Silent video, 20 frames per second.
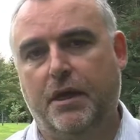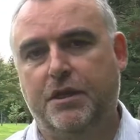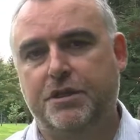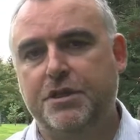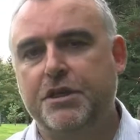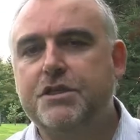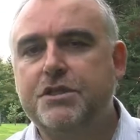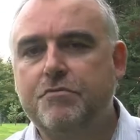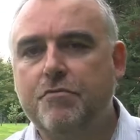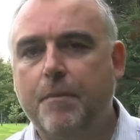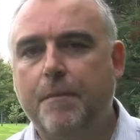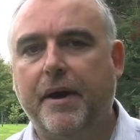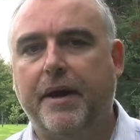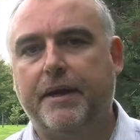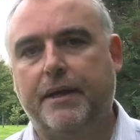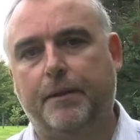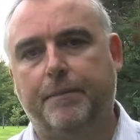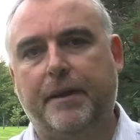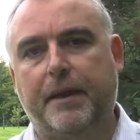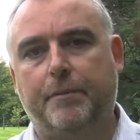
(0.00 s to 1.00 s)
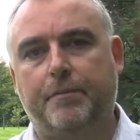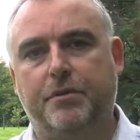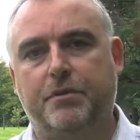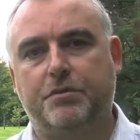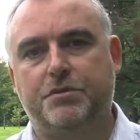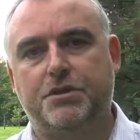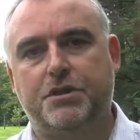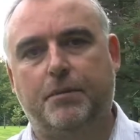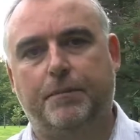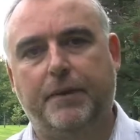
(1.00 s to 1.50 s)
Just reminding
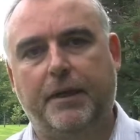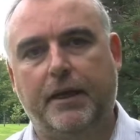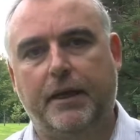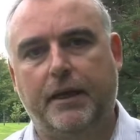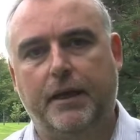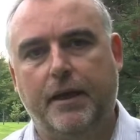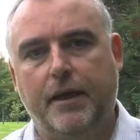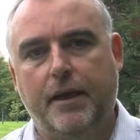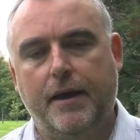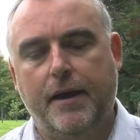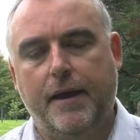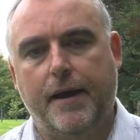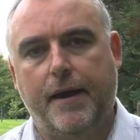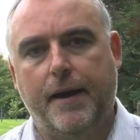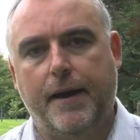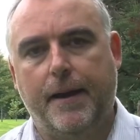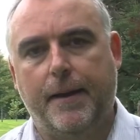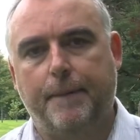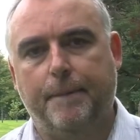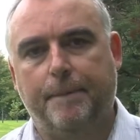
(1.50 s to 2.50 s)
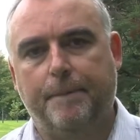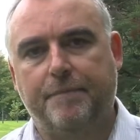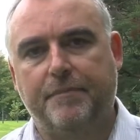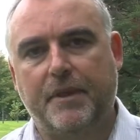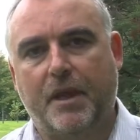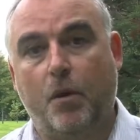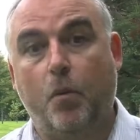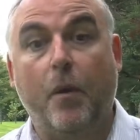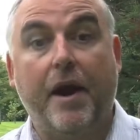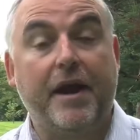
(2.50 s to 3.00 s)
people to be um,
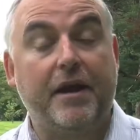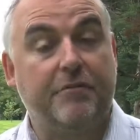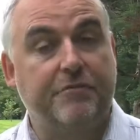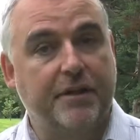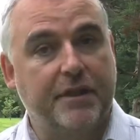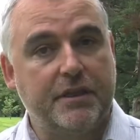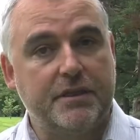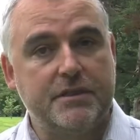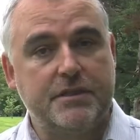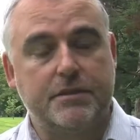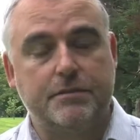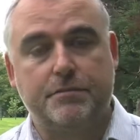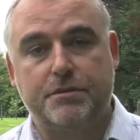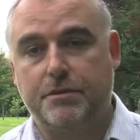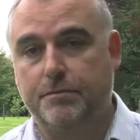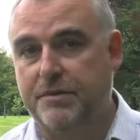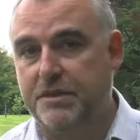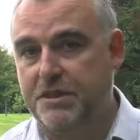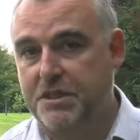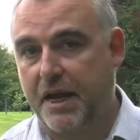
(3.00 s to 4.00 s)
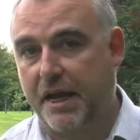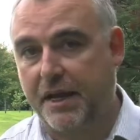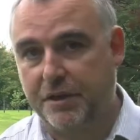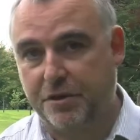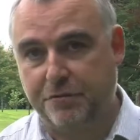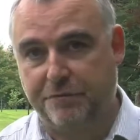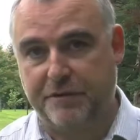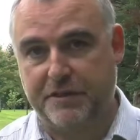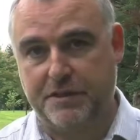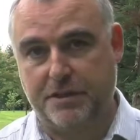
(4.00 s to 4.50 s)
aware of others, to maintain
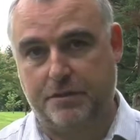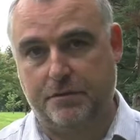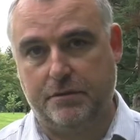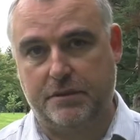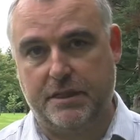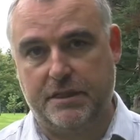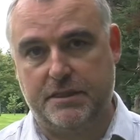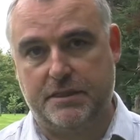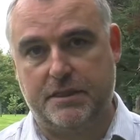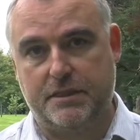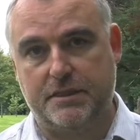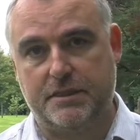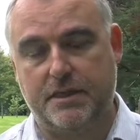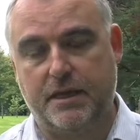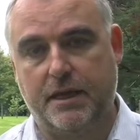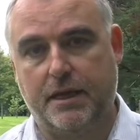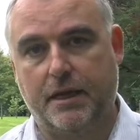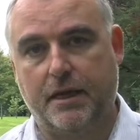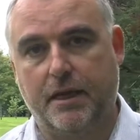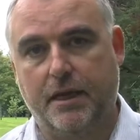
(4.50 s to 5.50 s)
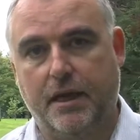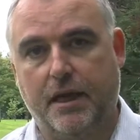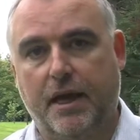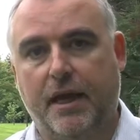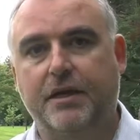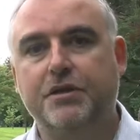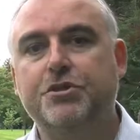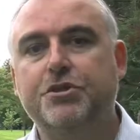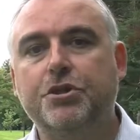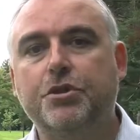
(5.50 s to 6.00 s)
your physical distancing,
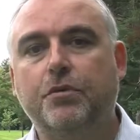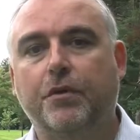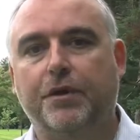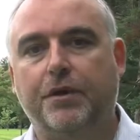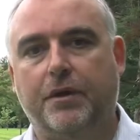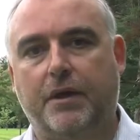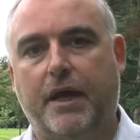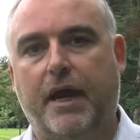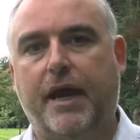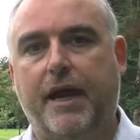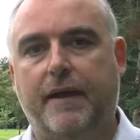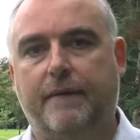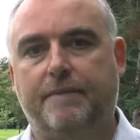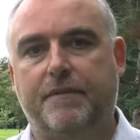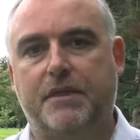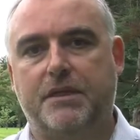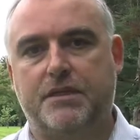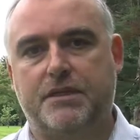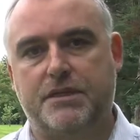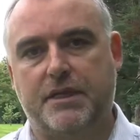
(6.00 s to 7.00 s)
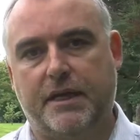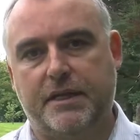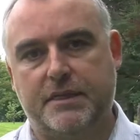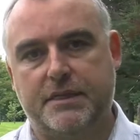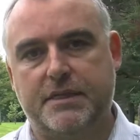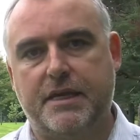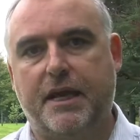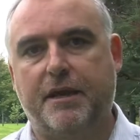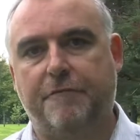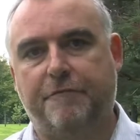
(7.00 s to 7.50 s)
and do what you can to stay
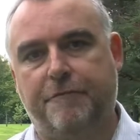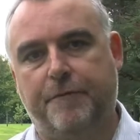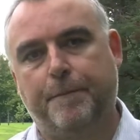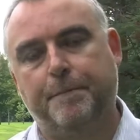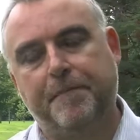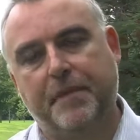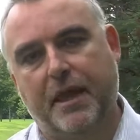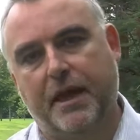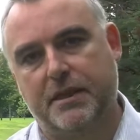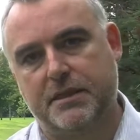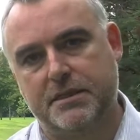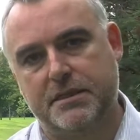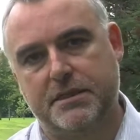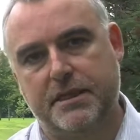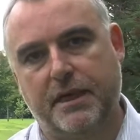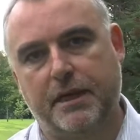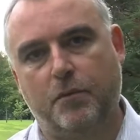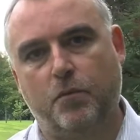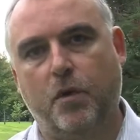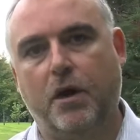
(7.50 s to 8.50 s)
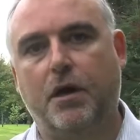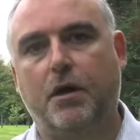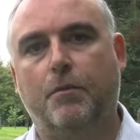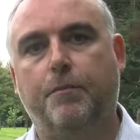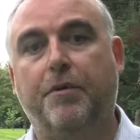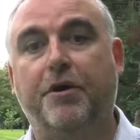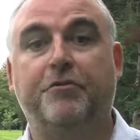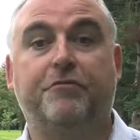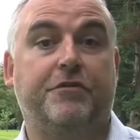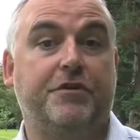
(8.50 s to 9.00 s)
safe and stay well,
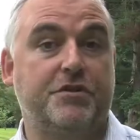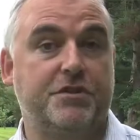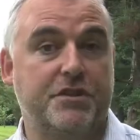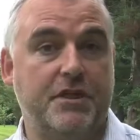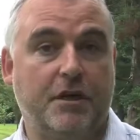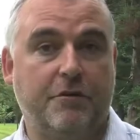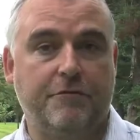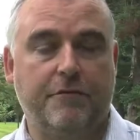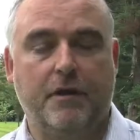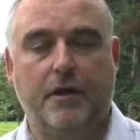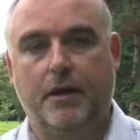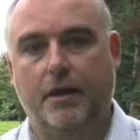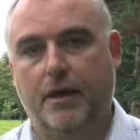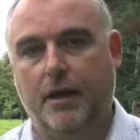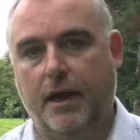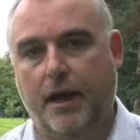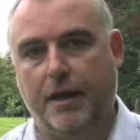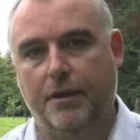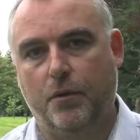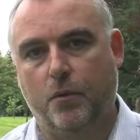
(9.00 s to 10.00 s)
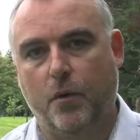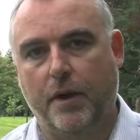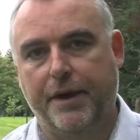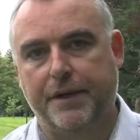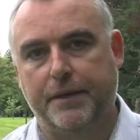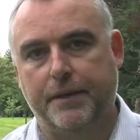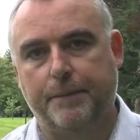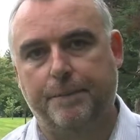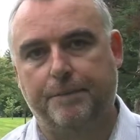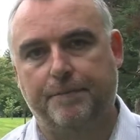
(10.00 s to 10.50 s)
both for yourself and the
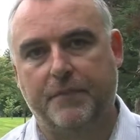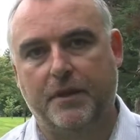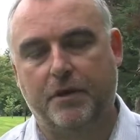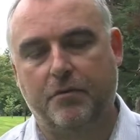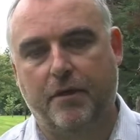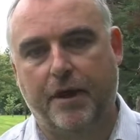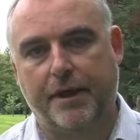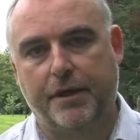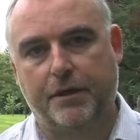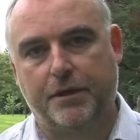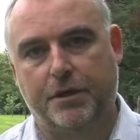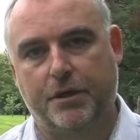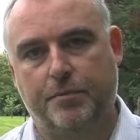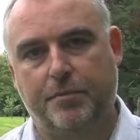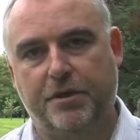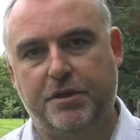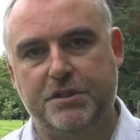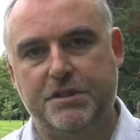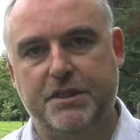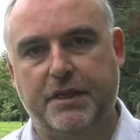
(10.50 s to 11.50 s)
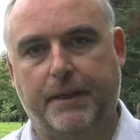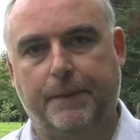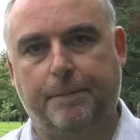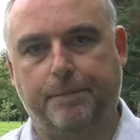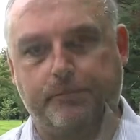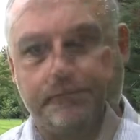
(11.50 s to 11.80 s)
wider Crichton community.